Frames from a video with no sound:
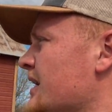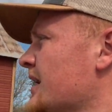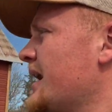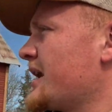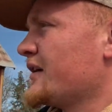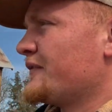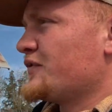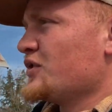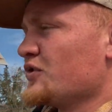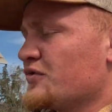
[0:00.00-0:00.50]

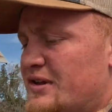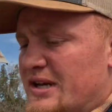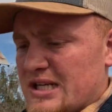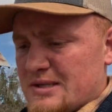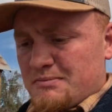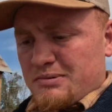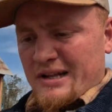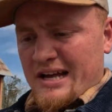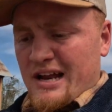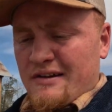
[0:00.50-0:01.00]
Got a few
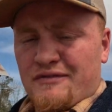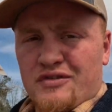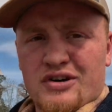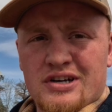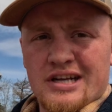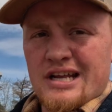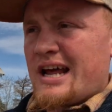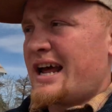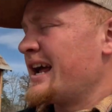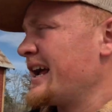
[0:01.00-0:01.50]
things planned for
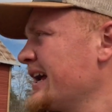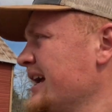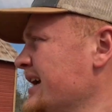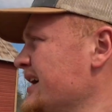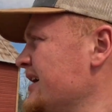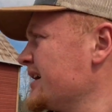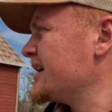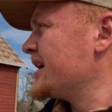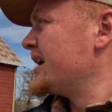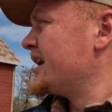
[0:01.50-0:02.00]
today.
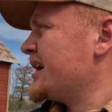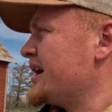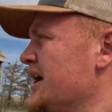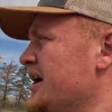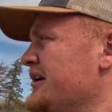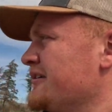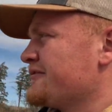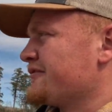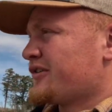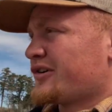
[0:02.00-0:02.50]

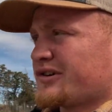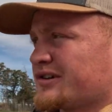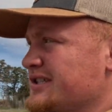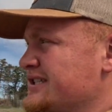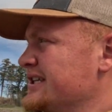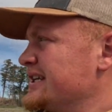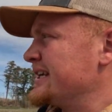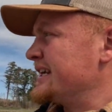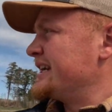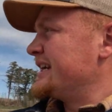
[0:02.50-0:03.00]

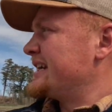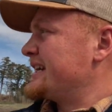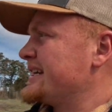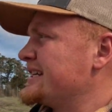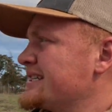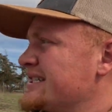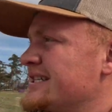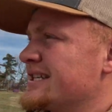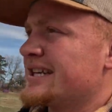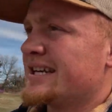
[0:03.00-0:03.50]
First thing
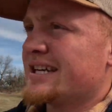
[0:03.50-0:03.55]
is